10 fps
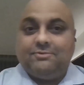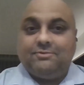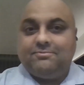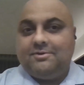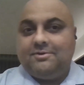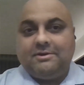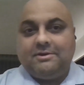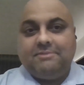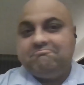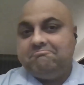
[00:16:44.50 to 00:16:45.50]

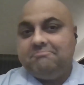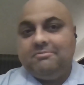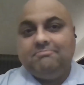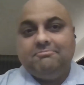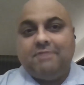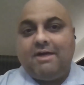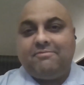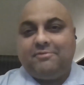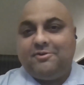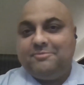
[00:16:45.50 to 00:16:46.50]
for law
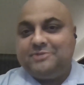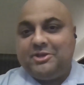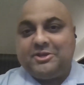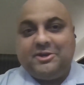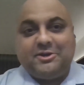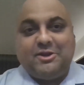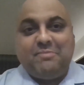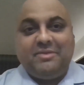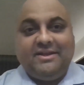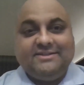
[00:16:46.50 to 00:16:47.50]
firms, healthcare
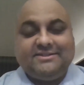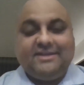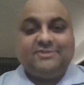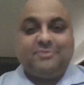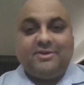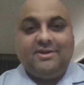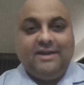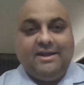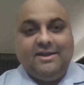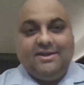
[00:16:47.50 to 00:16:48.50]
companies, things where
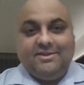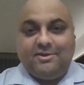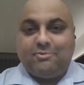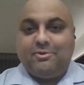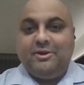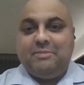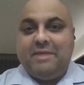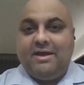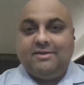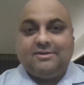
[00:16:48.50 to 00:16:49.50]
they're worried
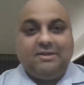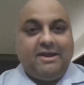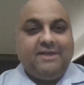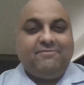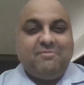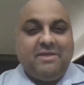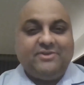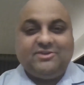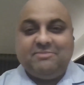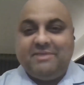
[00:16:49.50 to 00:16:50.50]
about client
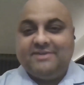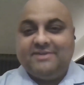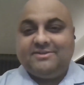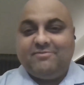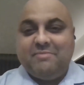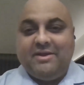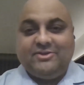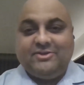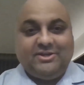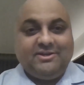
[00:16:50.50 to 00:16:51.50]
information, patient
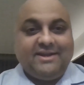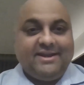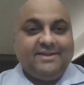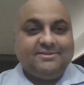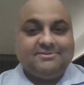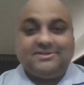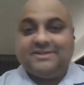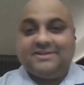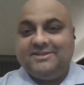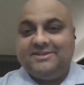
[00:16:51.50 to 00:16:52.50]
information getting
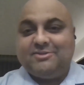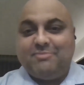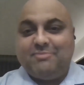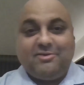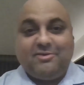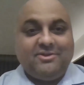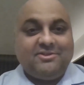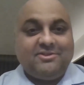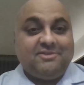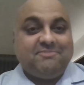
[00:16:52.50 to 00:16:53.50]
sucked in somewhere with
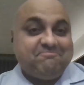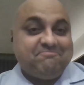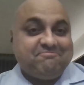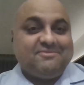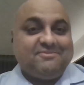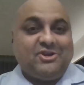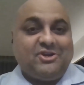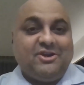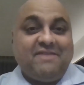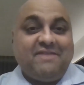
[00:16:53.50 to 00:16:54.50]

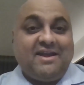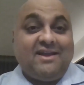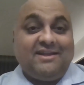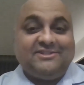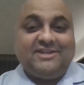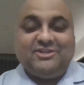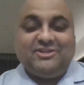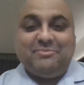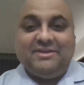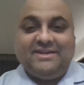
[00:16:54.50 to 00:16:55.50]
generative AI like
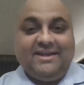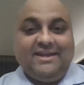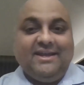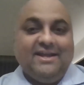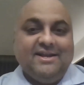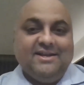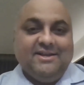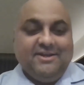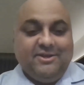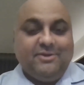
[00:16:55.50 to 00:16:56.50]
ChatGPT,
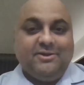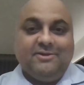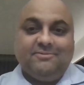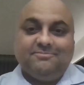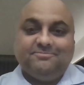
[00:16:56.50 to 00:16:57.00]
you can